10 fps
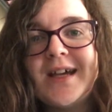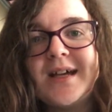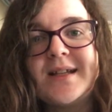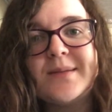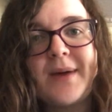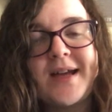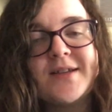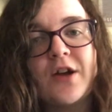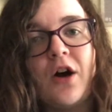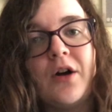It is
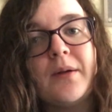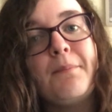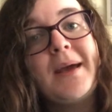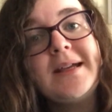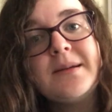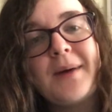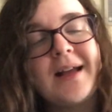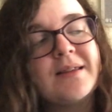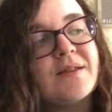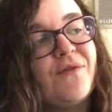based on Peter
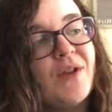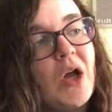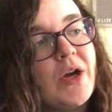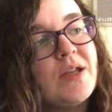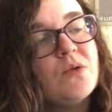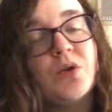Pan's Flight,